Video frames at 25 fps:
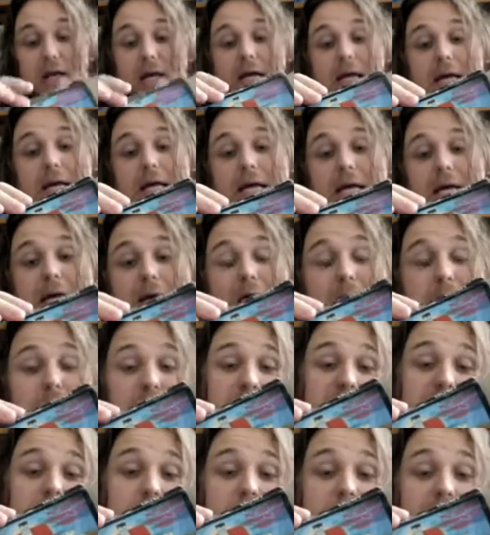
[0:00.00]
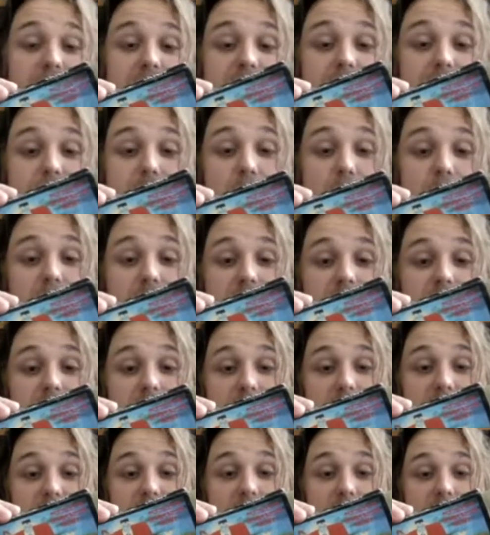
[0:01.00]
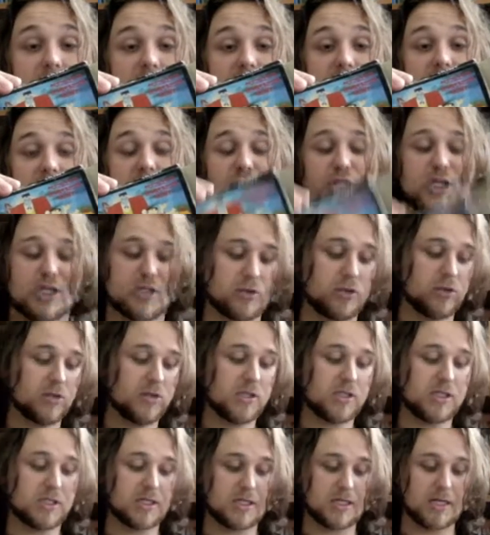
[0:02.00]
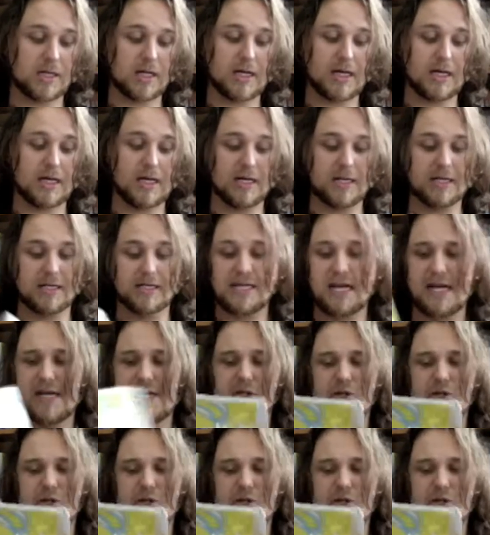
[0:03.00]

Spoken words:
Adam's Family, Pugsley's Scavenger Hunt, and Tiny